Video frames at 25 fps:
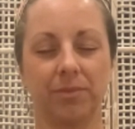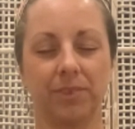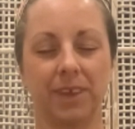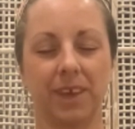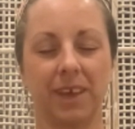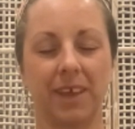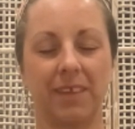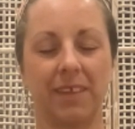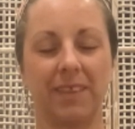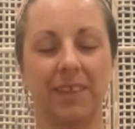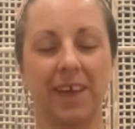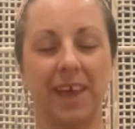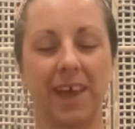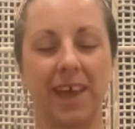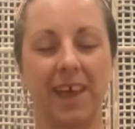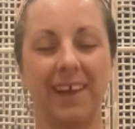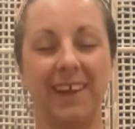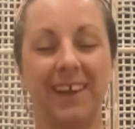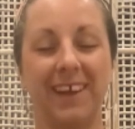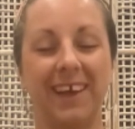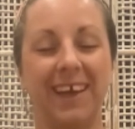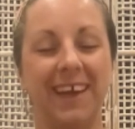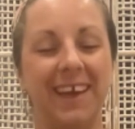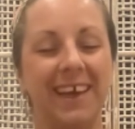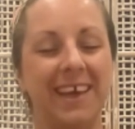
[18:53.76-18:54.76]
And
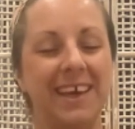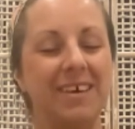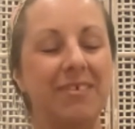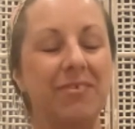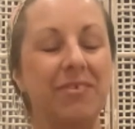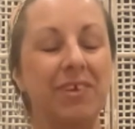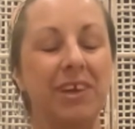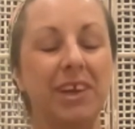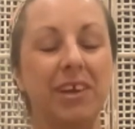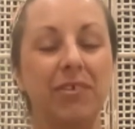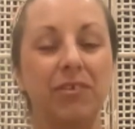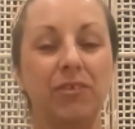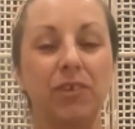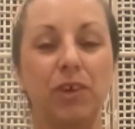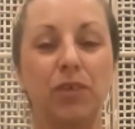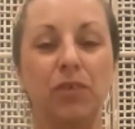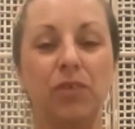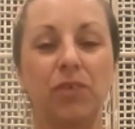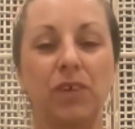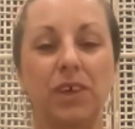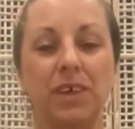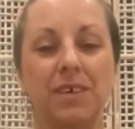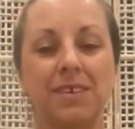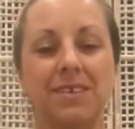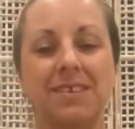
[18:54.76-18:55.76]
then even if you
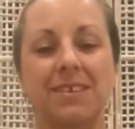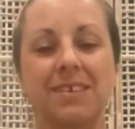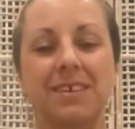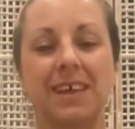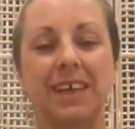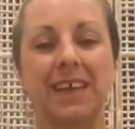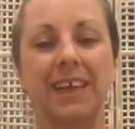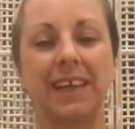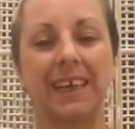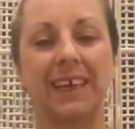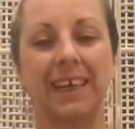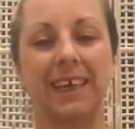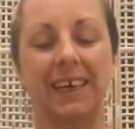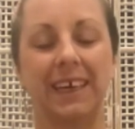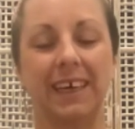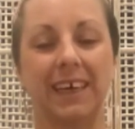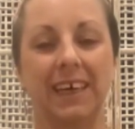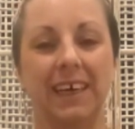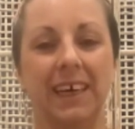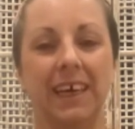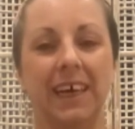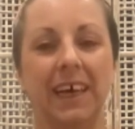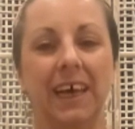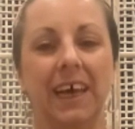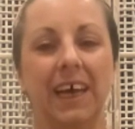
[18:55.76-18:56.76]
feel silly,
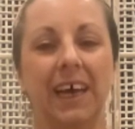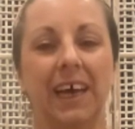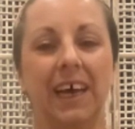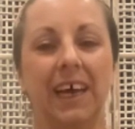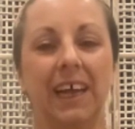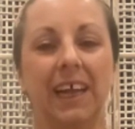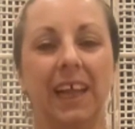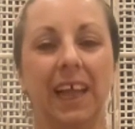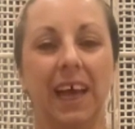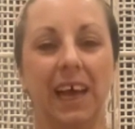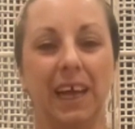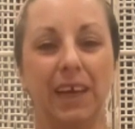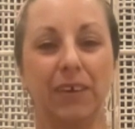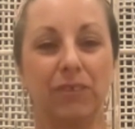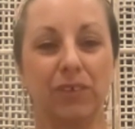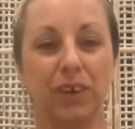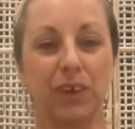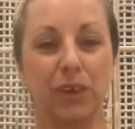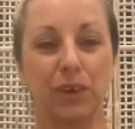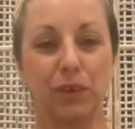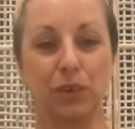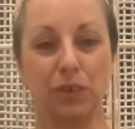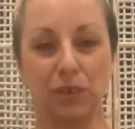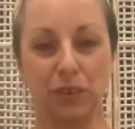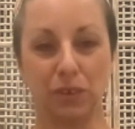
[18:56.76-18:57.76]
I'd like for
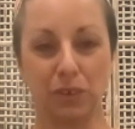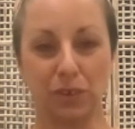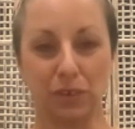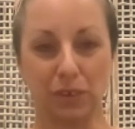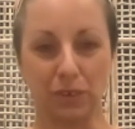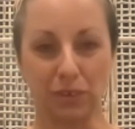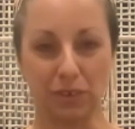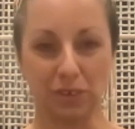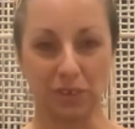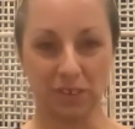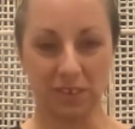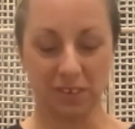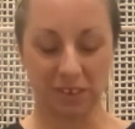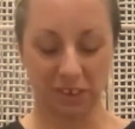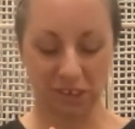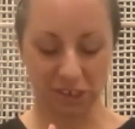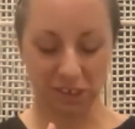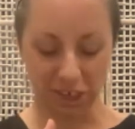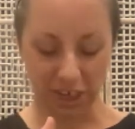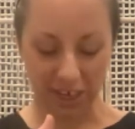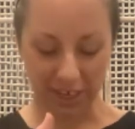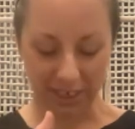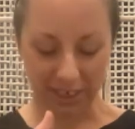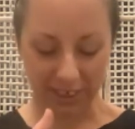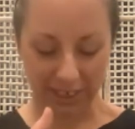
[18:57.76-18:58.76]
you to just
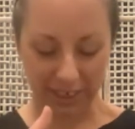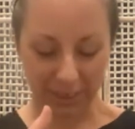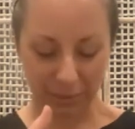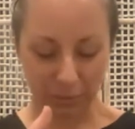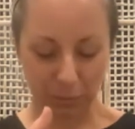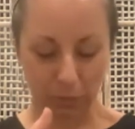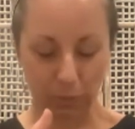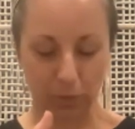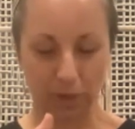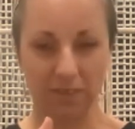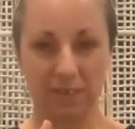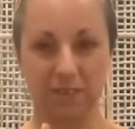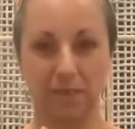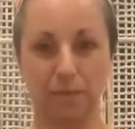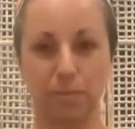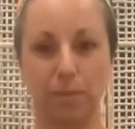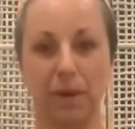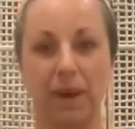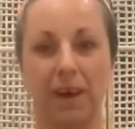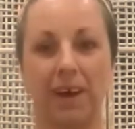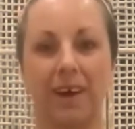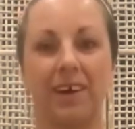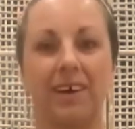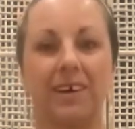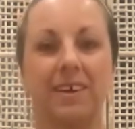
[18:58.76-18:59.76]
gently
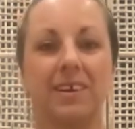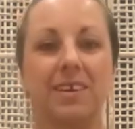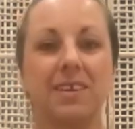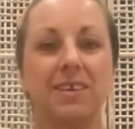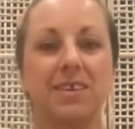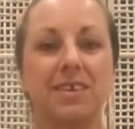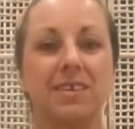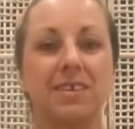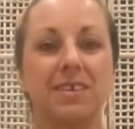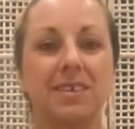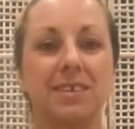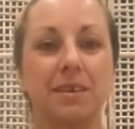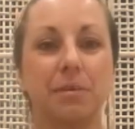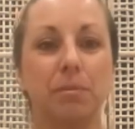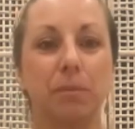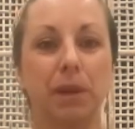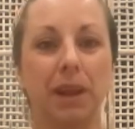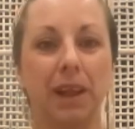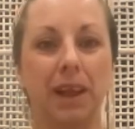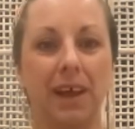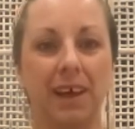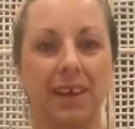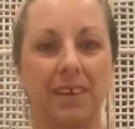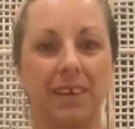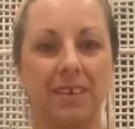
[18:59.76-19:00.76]
whisper to the
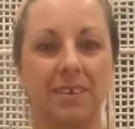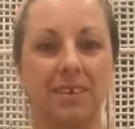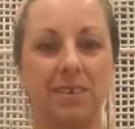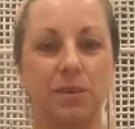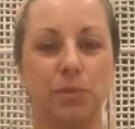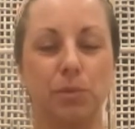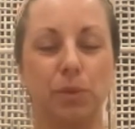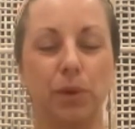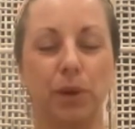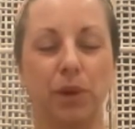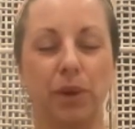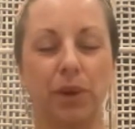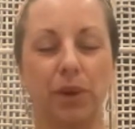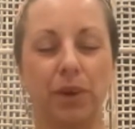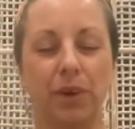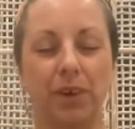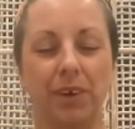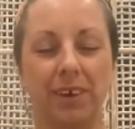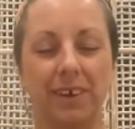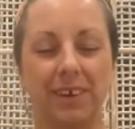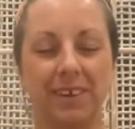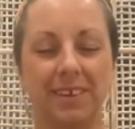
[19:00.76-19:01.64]
plant, to burdock,